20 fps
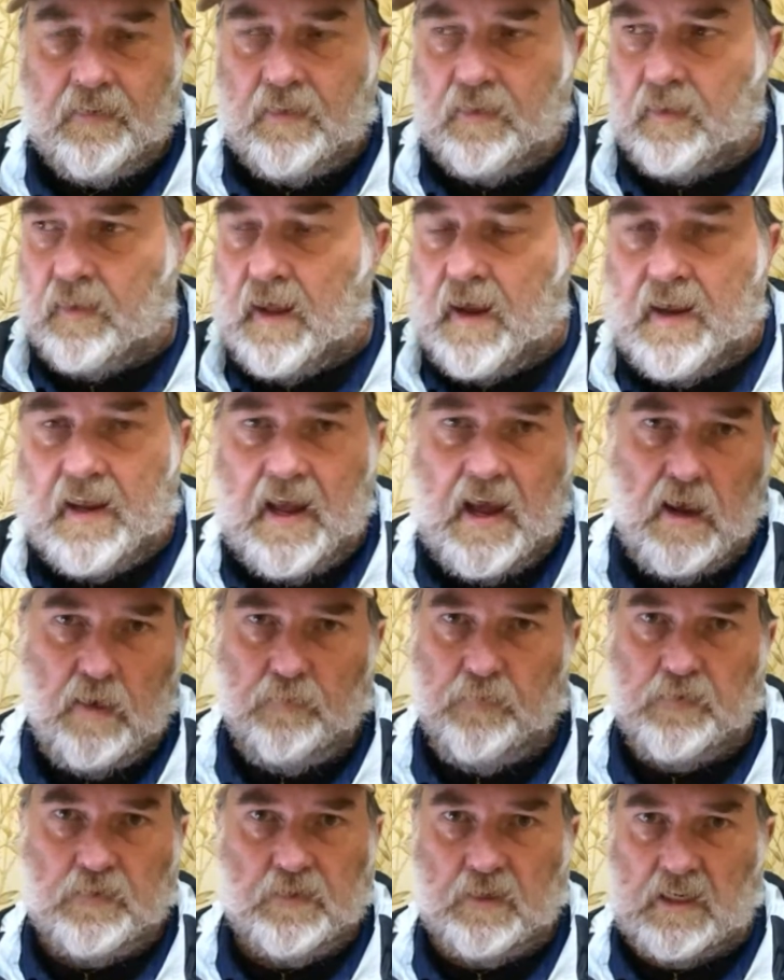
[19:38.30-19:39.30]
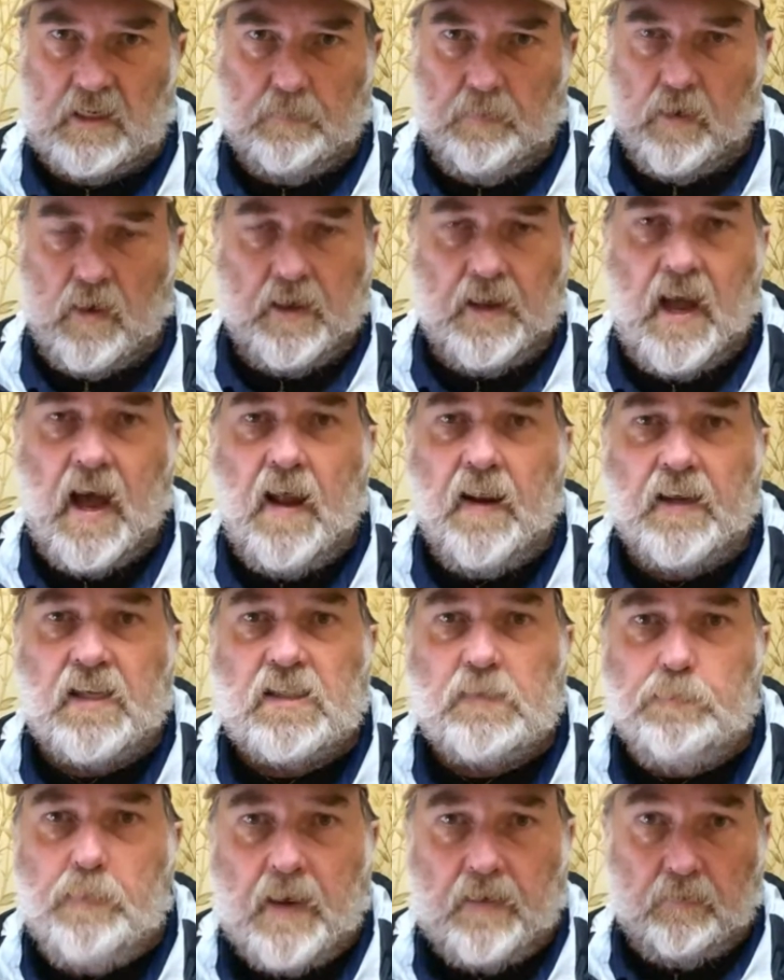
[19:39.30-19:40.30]
They can't physically be. I can't
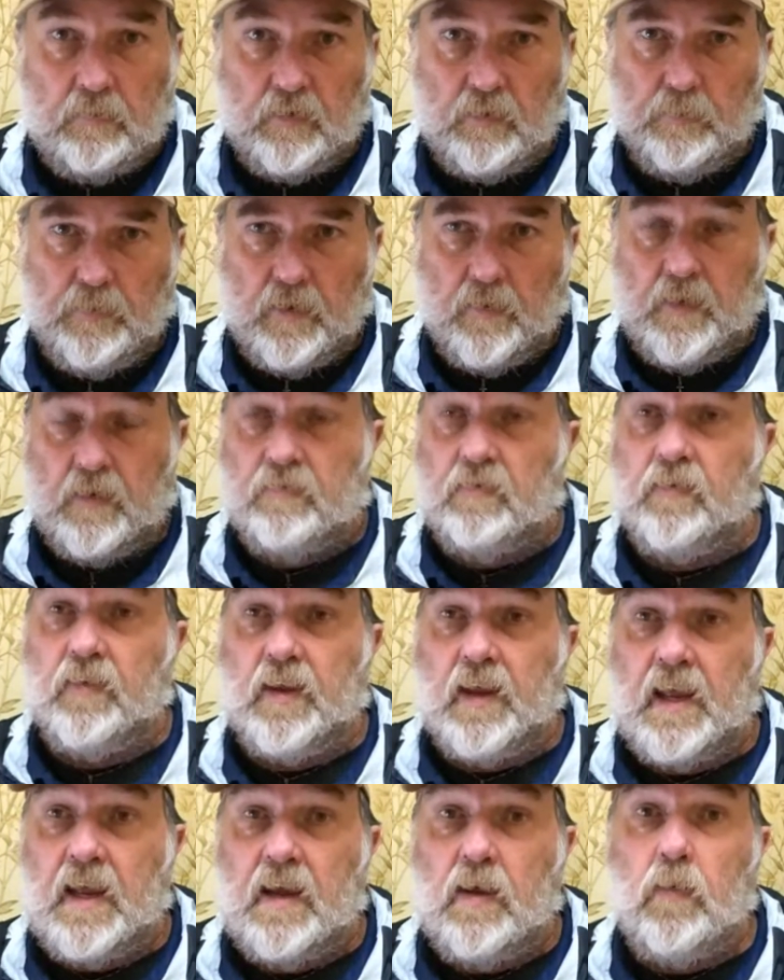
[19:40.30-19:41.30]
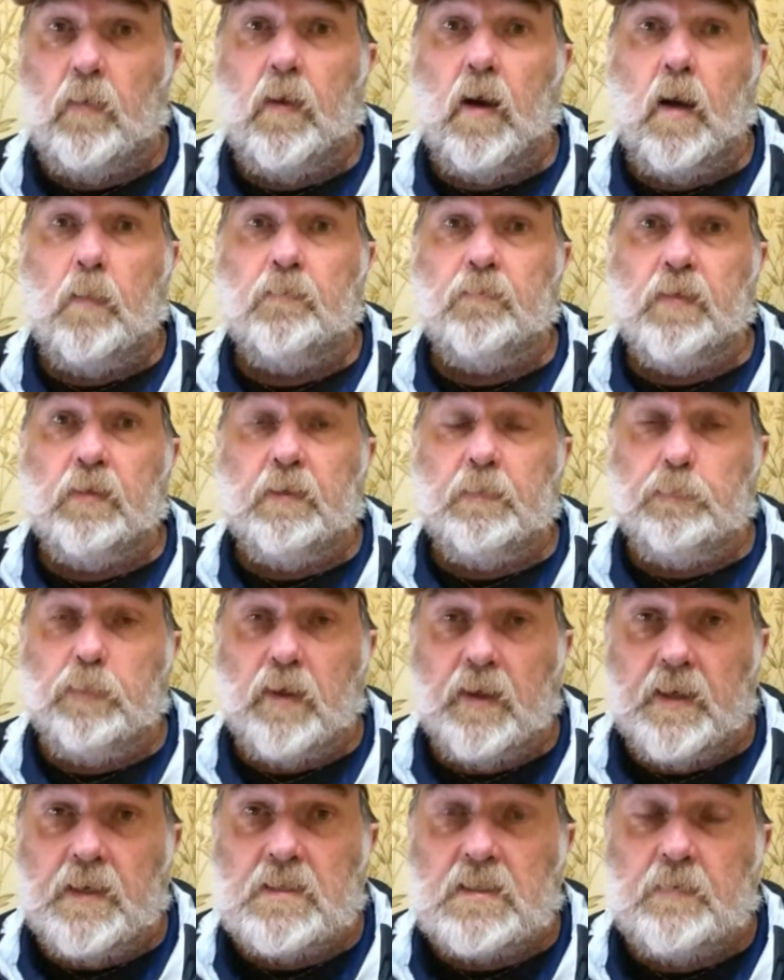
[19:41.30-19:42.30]
expect them to be on there. So they're here. I'm very
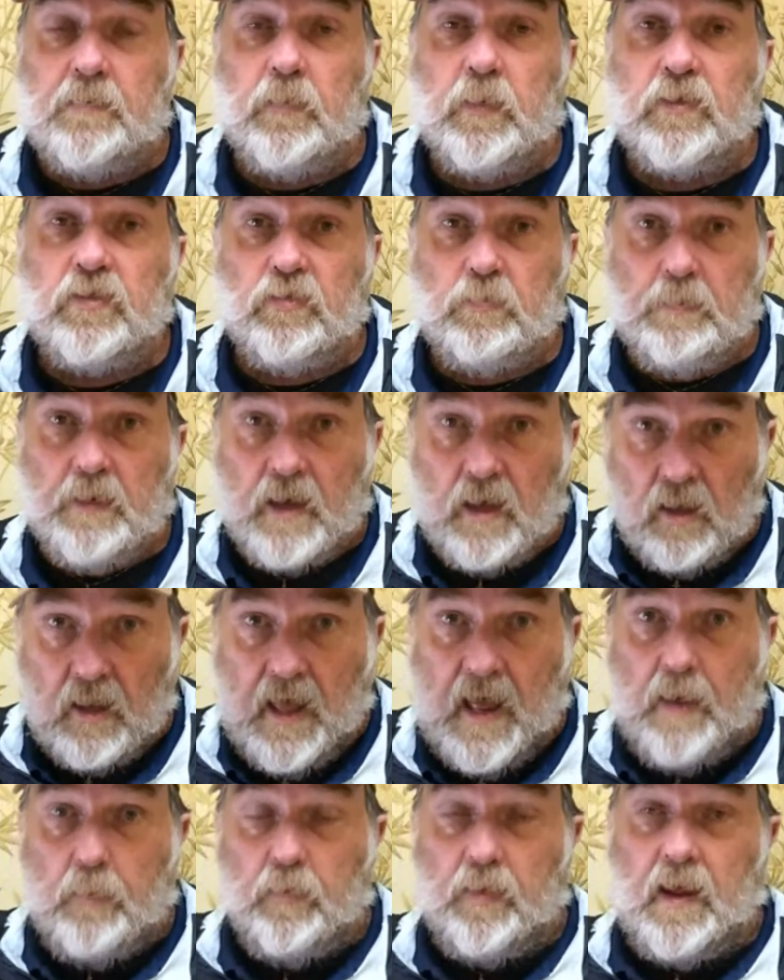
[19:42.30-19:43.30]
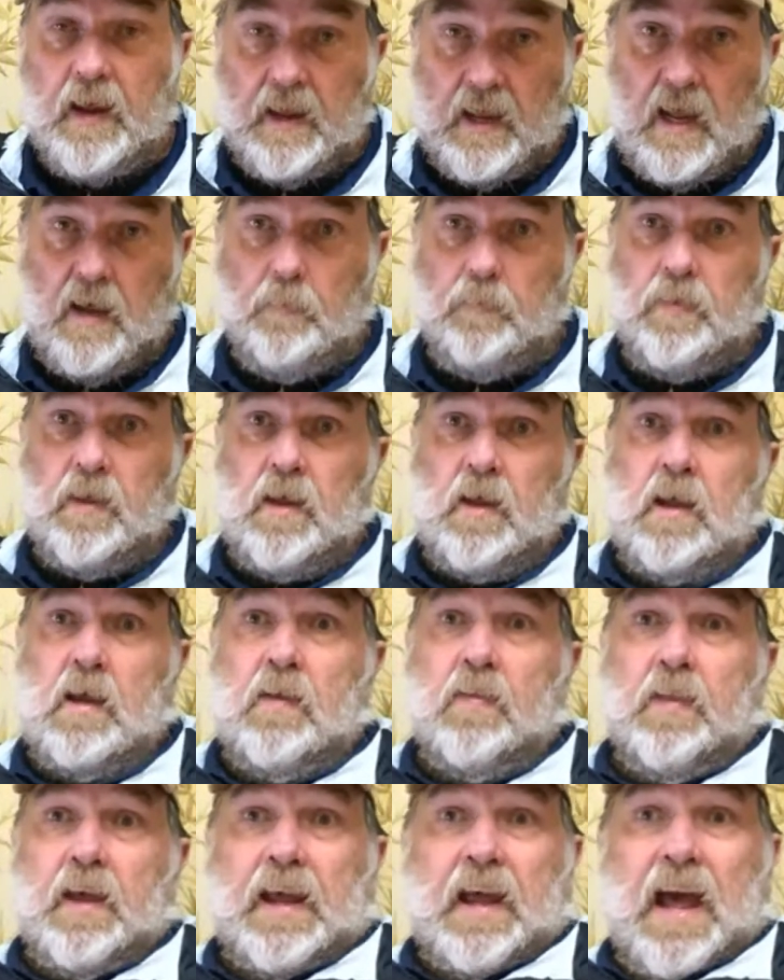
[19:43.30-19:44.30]
pleased, and we should be glad when they come.
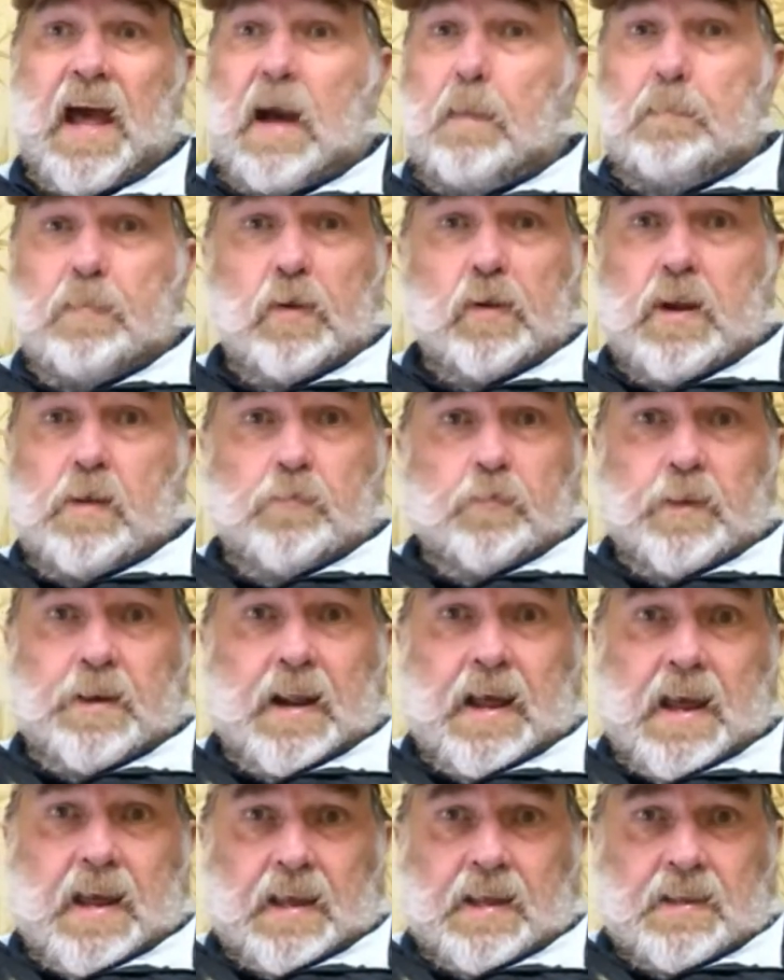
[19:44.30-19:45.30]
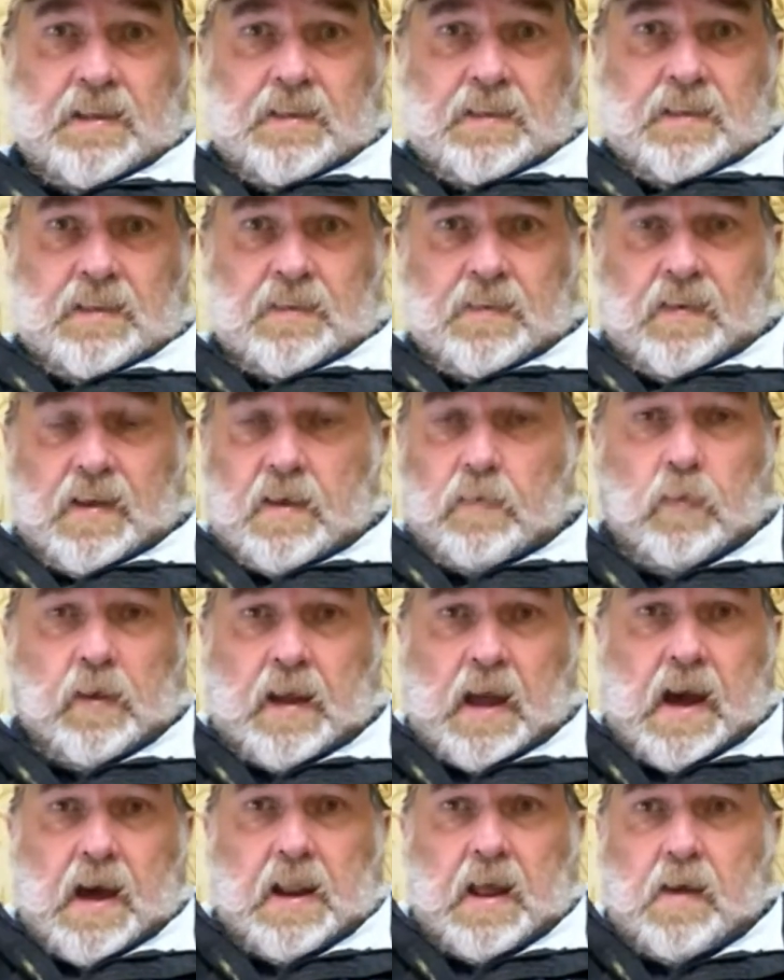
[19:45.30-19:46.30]
They can't be on every day. We
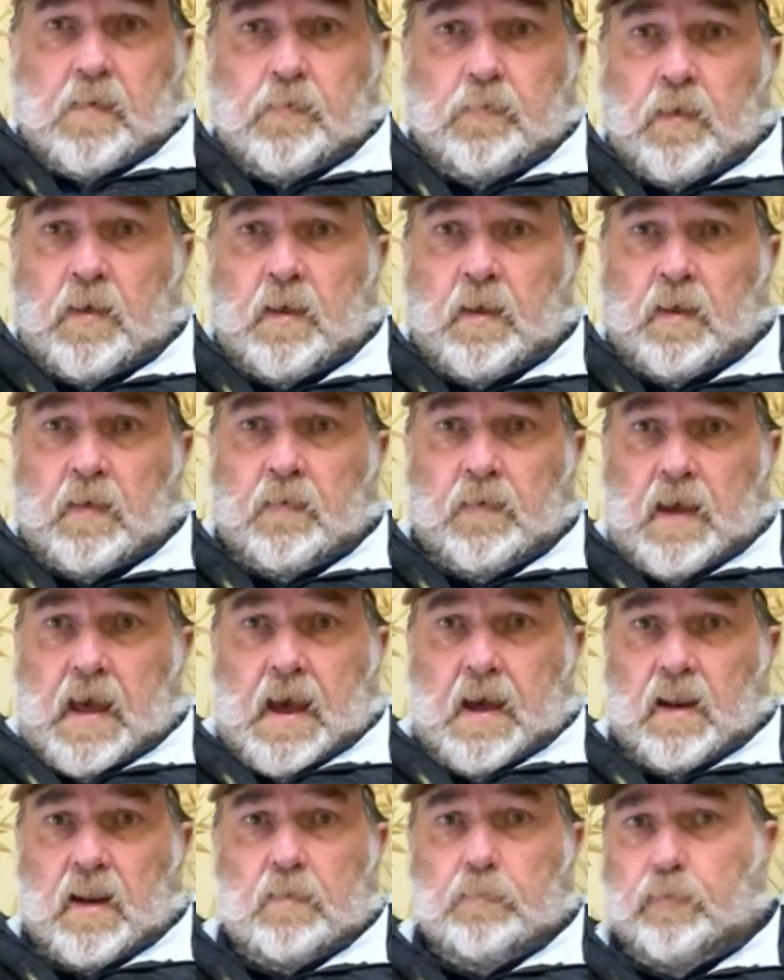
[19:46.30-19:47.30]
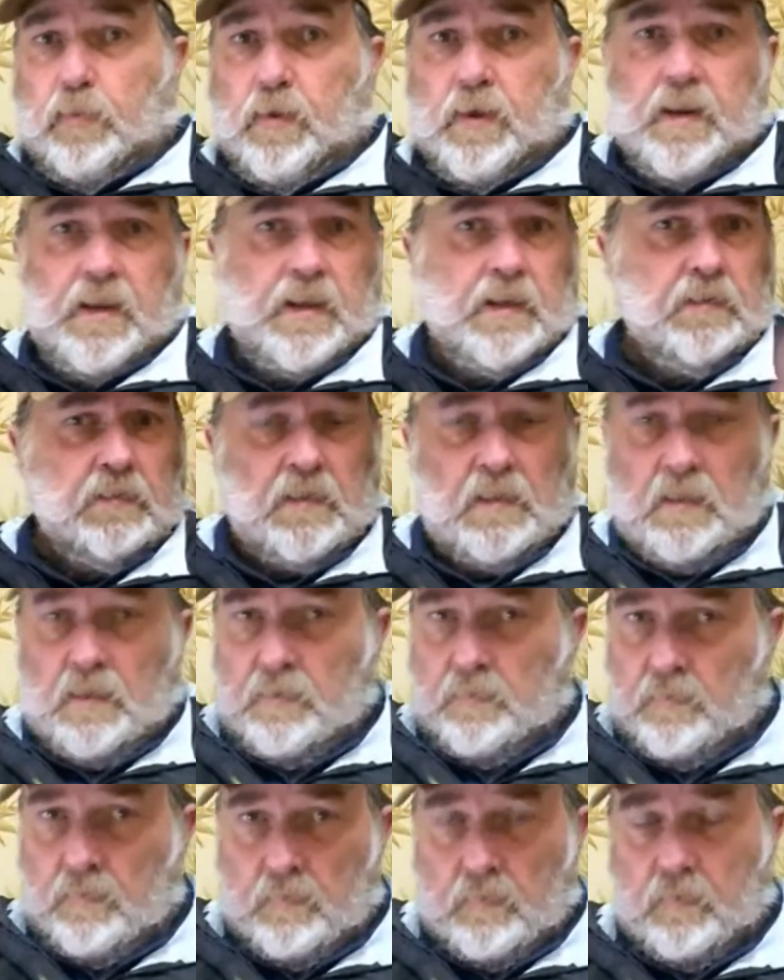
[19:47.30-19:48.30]
can't have Alan Pretty,
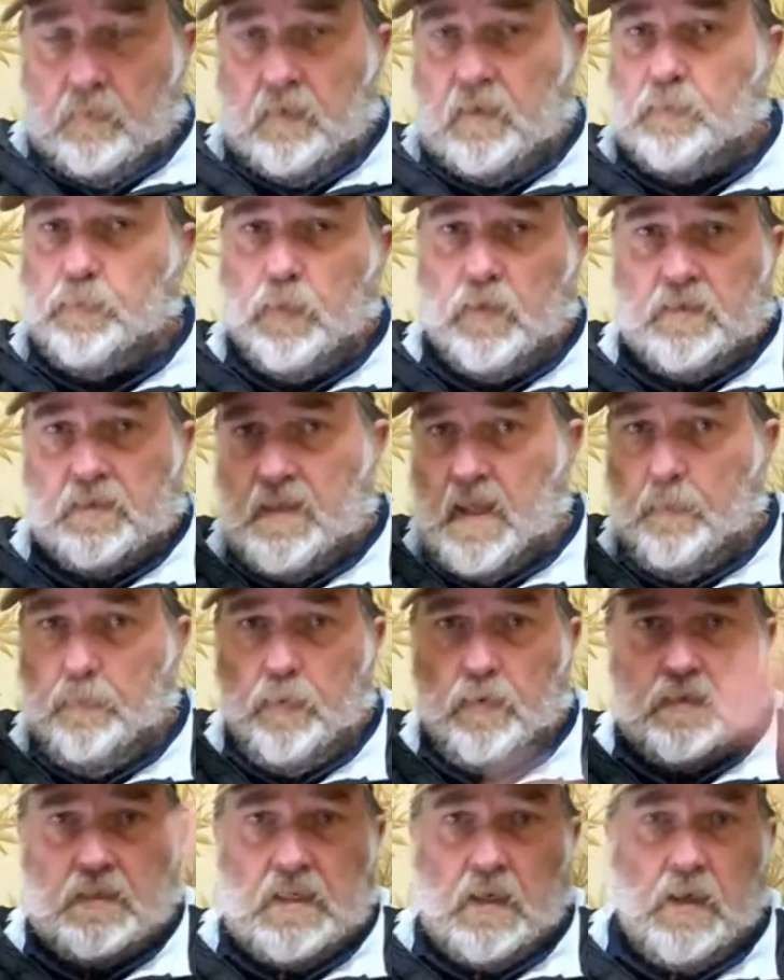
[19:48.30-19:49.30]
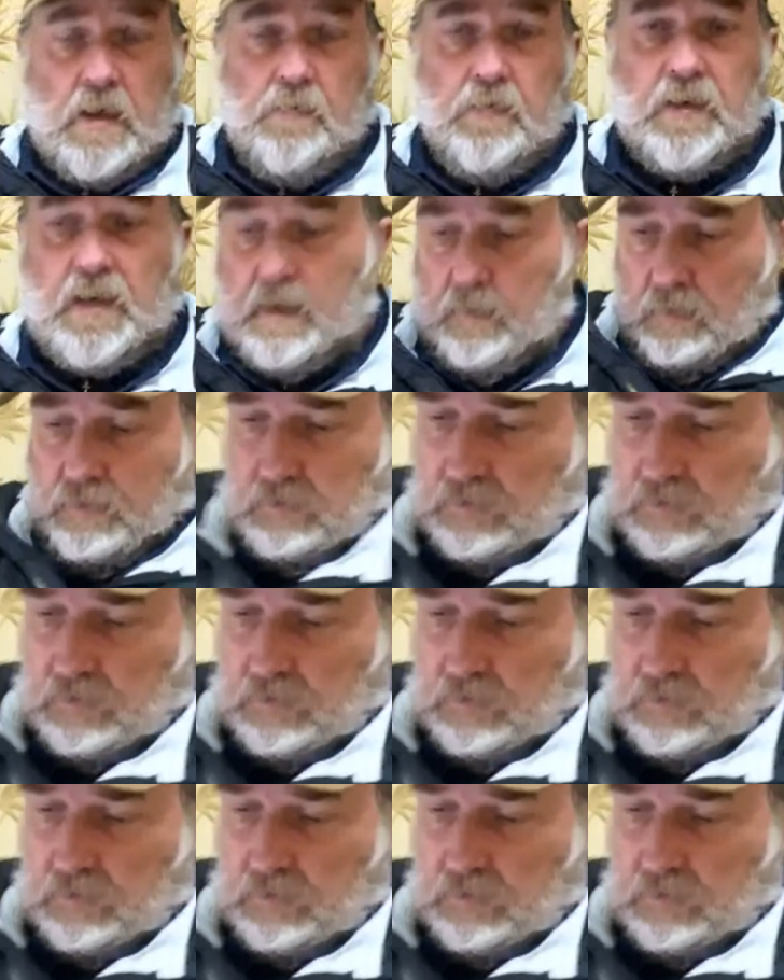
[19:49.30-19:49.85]
this person, that person on every day because